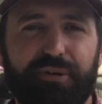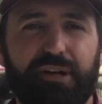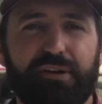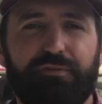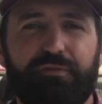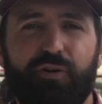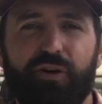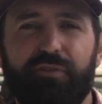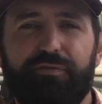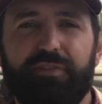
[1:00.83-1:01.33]
three
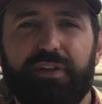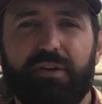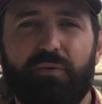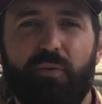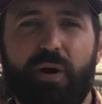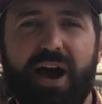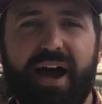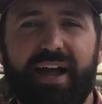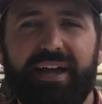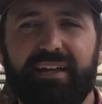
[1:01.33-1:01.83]
or four feet
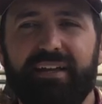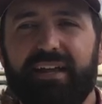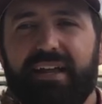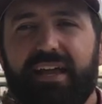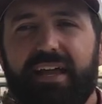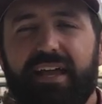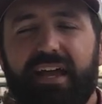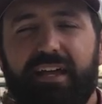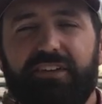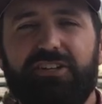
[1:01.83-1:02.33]
wide.
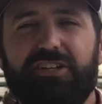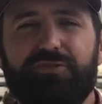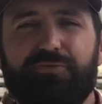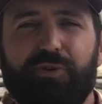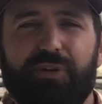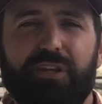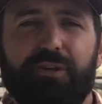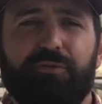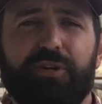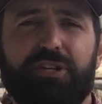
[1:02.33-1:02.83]
It just
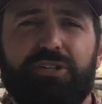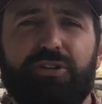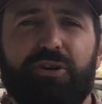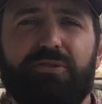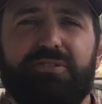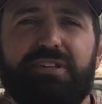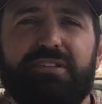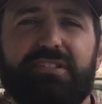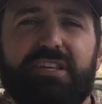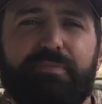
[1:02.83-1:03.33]
really
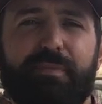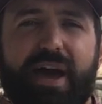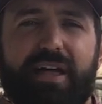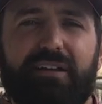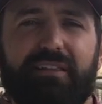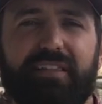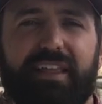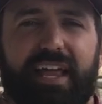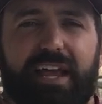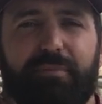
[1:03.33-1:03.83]
reduces the
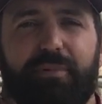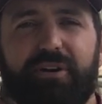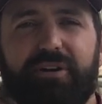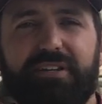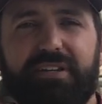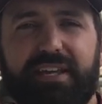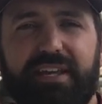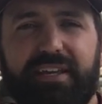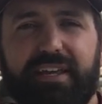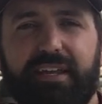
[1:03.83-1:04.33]
amount of labor
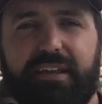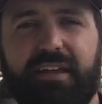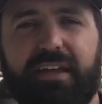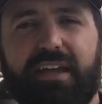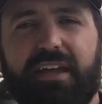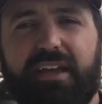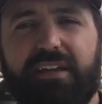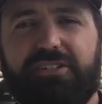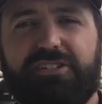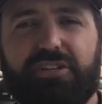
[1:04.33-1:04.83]
needed
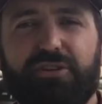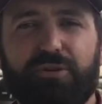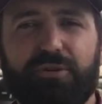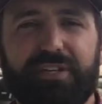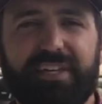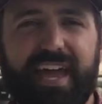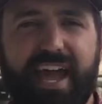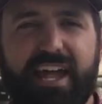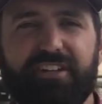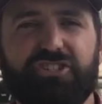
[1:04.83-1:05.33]
to
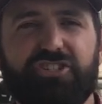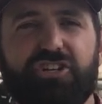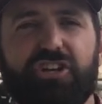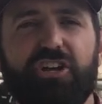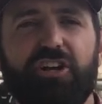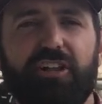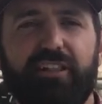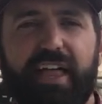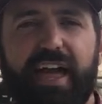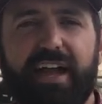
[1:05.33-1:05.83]

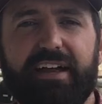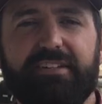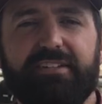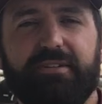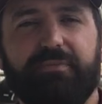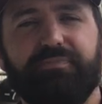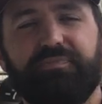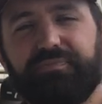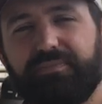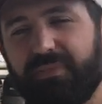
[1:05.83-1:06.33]
catch,
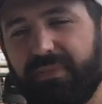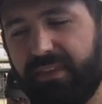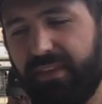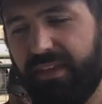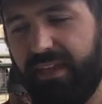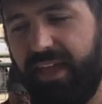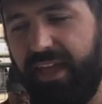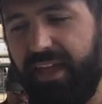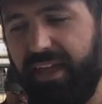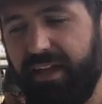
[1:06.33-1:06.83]
collect,
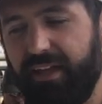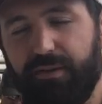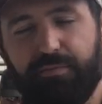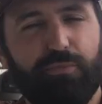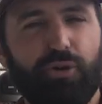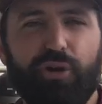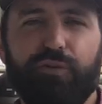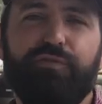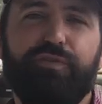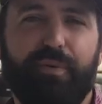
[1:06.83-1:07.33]

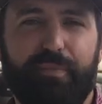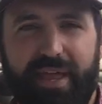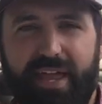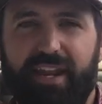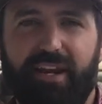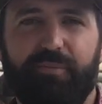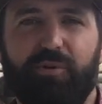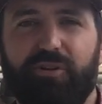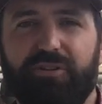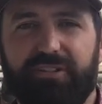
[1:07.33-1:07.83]
and move from
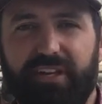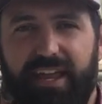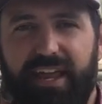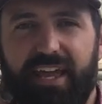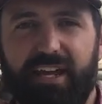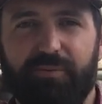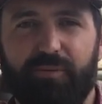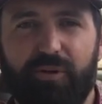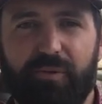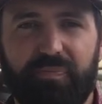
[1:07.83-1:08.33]
animal to
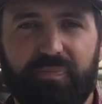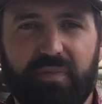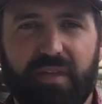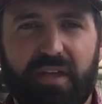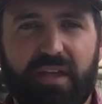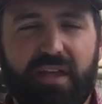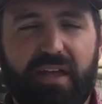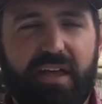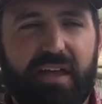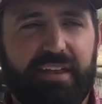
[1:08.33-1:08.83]
animal.
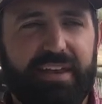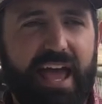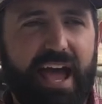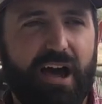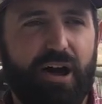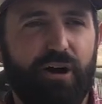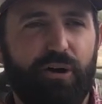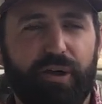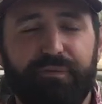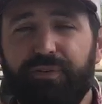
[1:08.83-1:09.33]

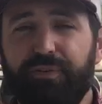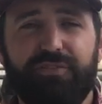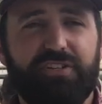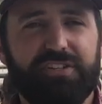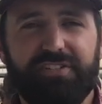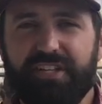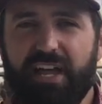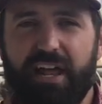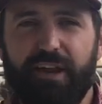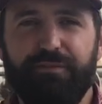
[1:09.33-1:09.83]
Now, if you've
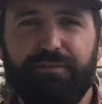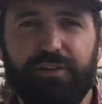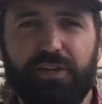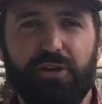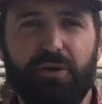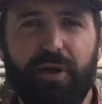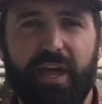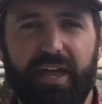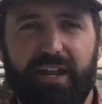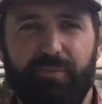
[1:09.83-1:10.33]
just got a
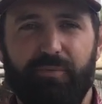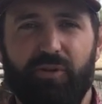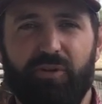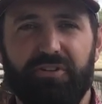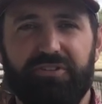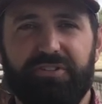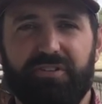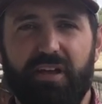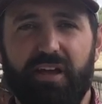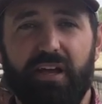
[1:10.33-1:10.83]
few
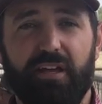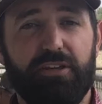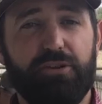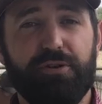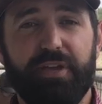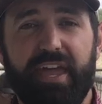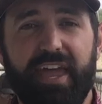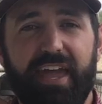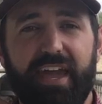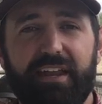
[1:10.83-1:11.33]
animals, uh,
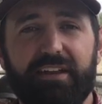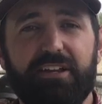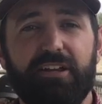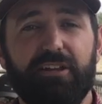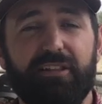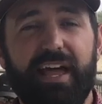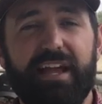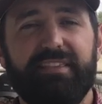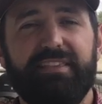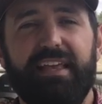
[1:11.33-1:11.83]
you can
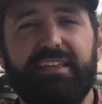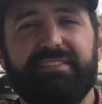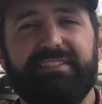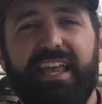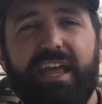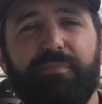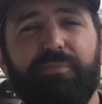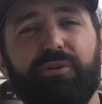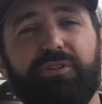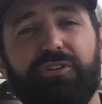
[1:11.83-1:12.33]
collect that
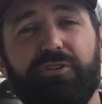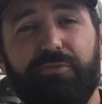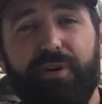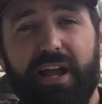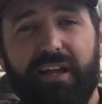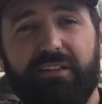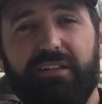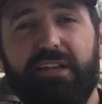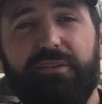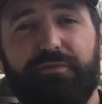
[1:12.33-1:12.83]
sample
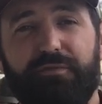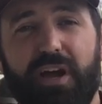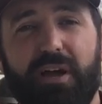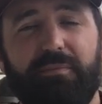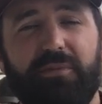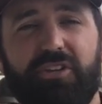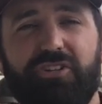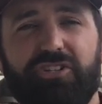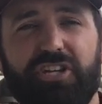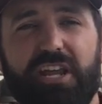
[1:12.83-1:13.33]
directly
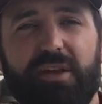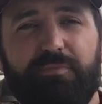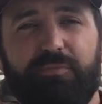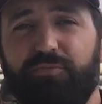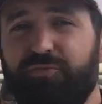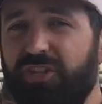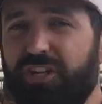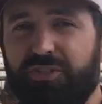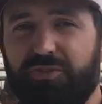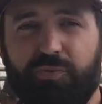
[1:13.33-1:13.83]
from the sheep,
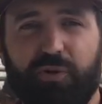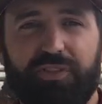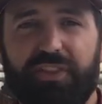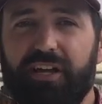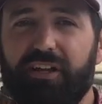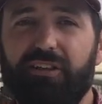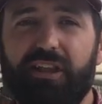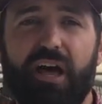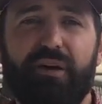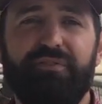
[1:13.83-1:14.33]
just with
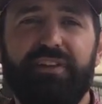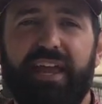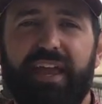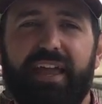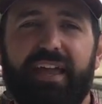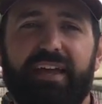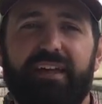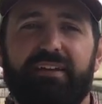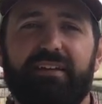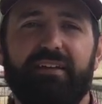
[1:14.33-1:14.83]
a gloved
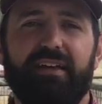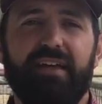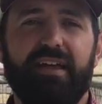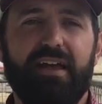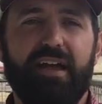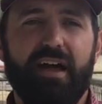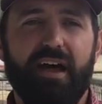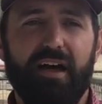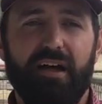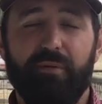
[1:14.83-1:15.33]
hand.
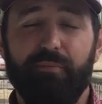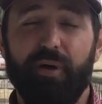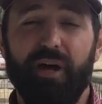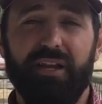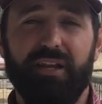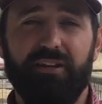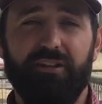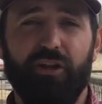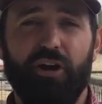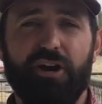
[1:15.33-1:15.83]
Uh,
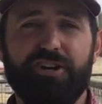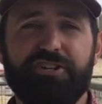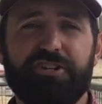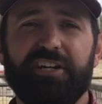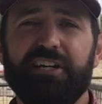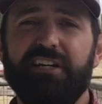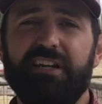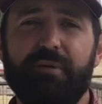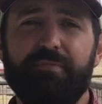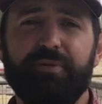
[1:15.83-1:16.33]
but in larger
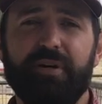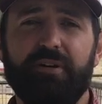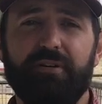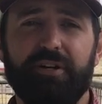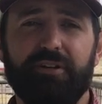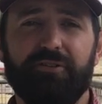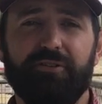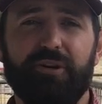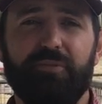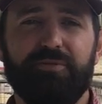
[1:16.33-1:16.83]

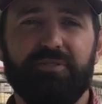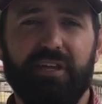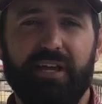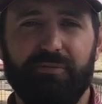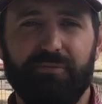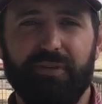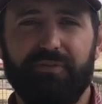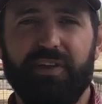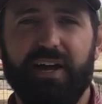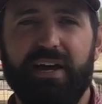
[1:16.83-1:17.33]
contemporary groups
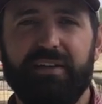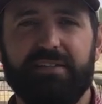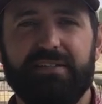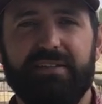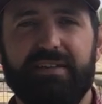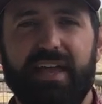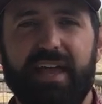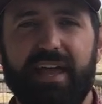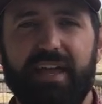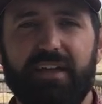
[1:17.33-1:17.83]
like we've got
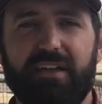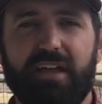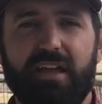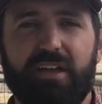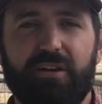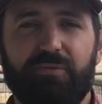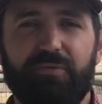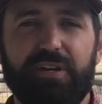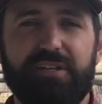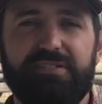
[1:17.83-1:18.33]
today,
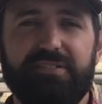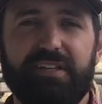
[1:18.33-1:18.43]
we